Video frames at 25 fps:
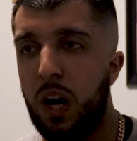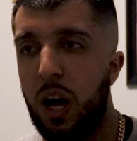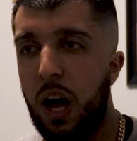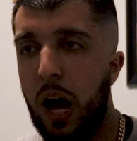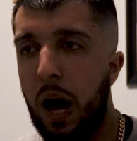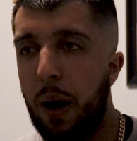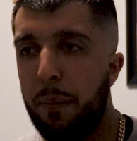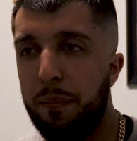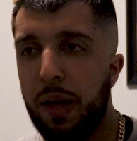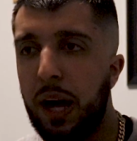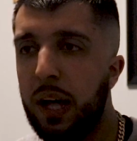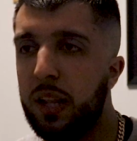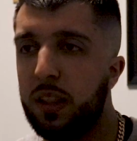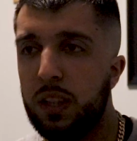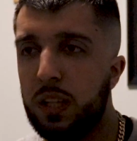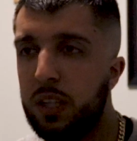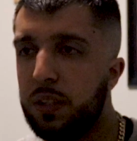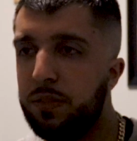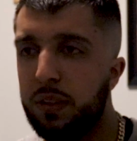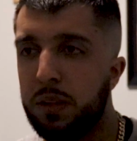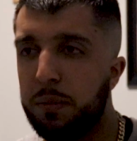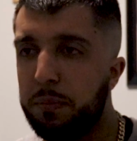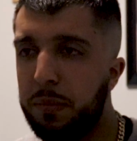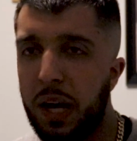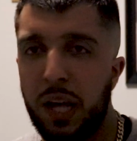not
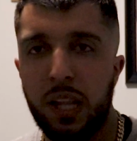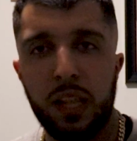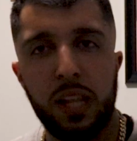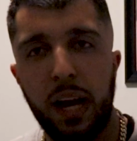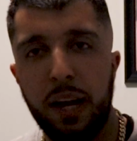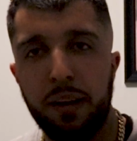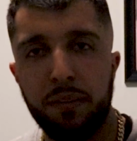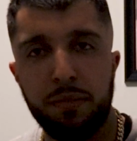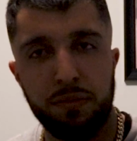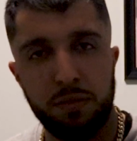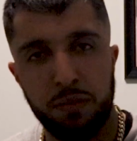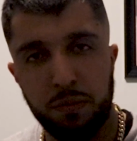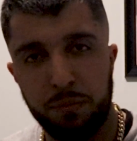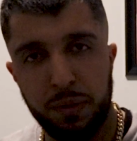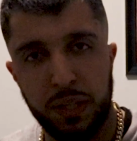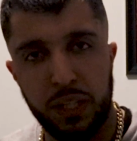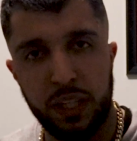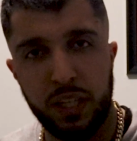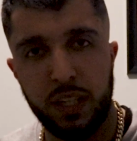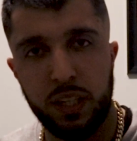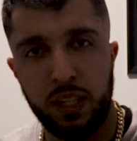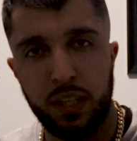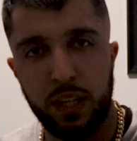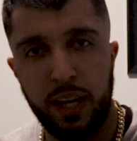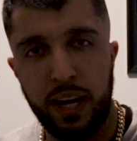living my life for
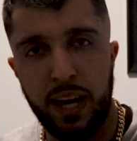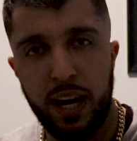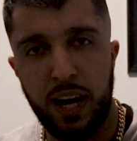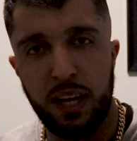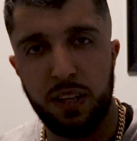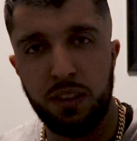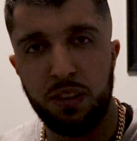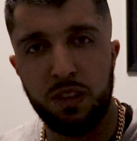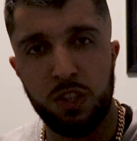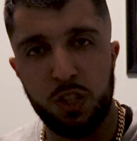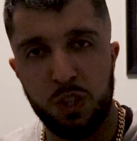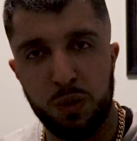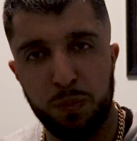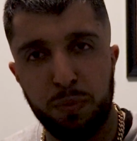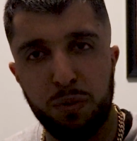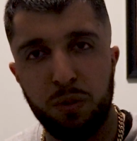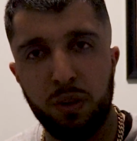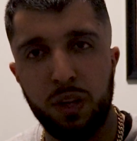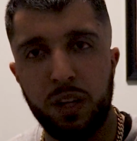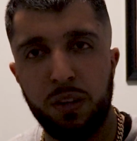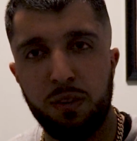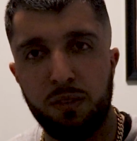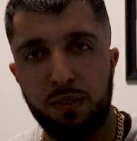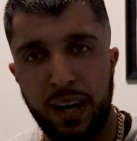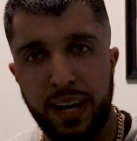me at this
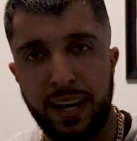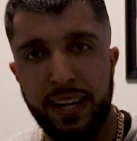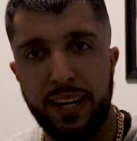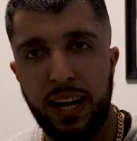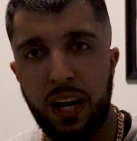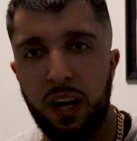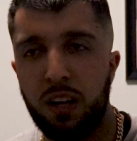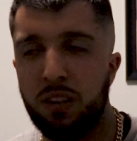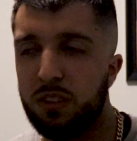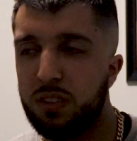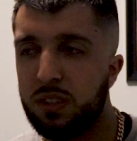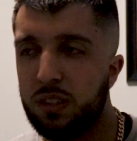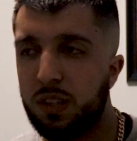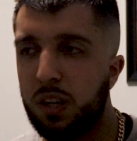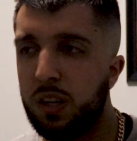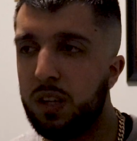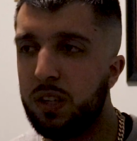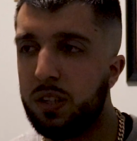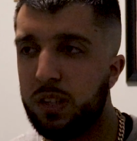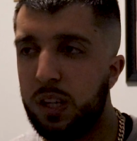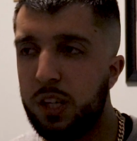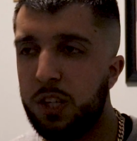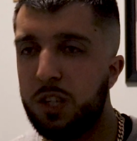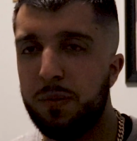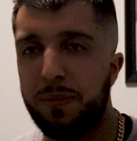point right now in this
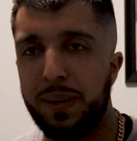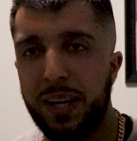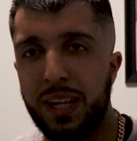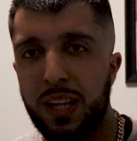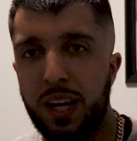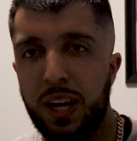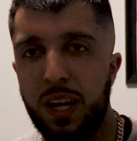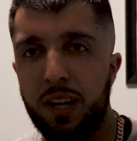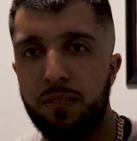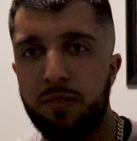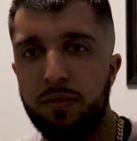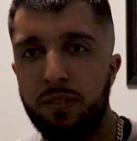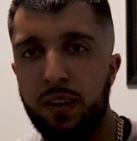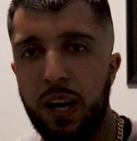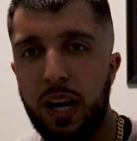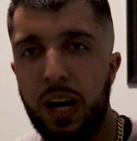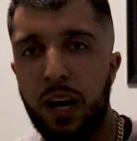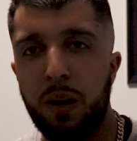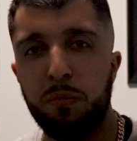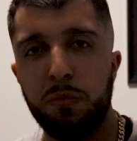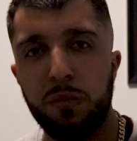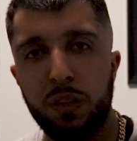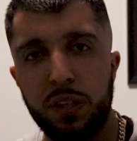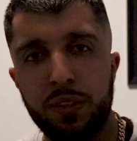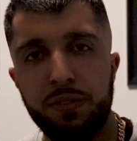current stage of my life.
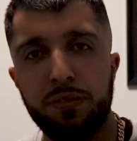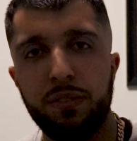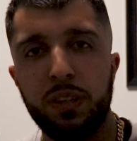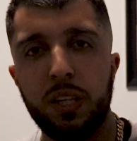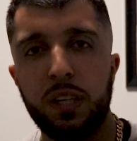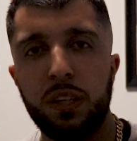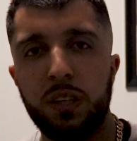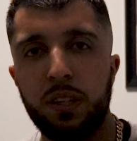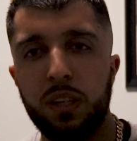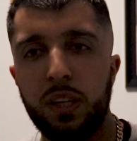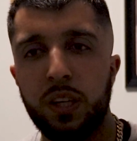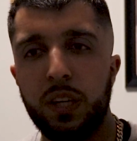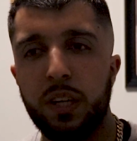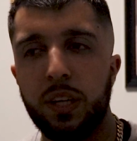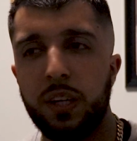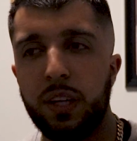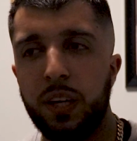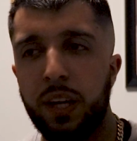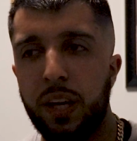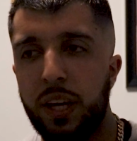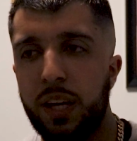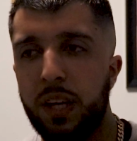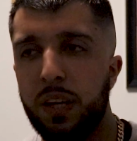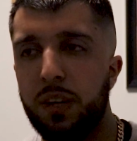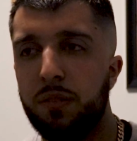I'm living
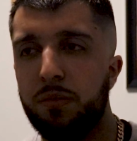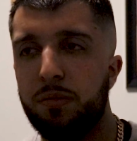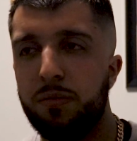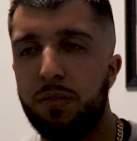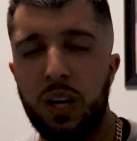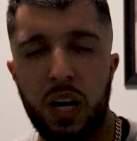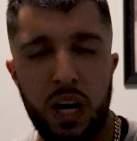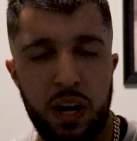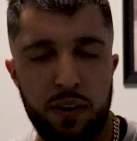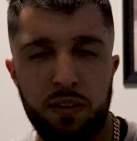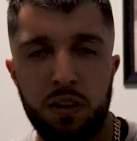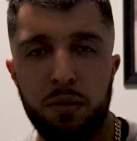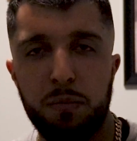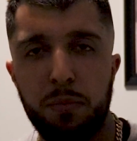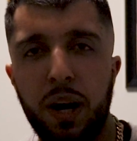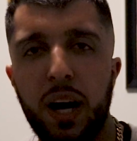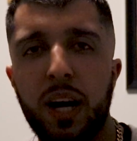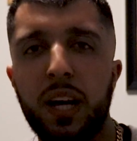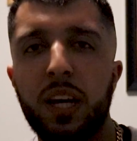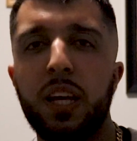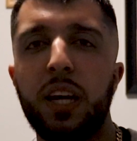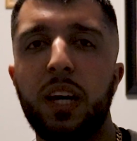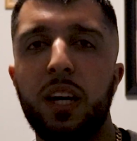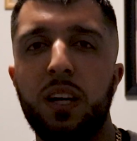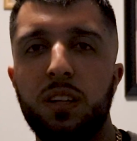it for
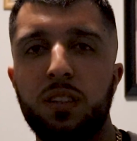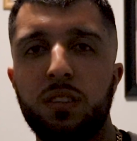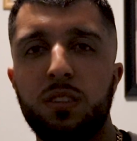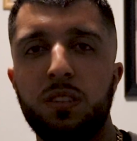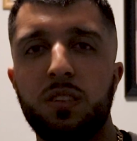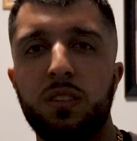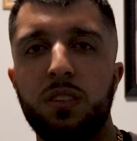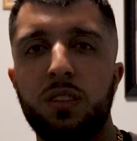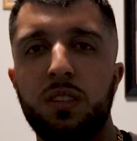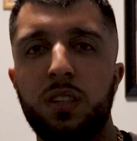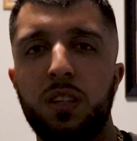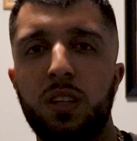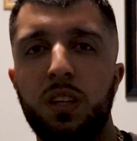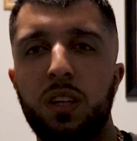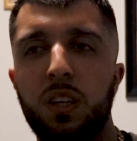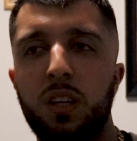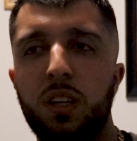everybody else.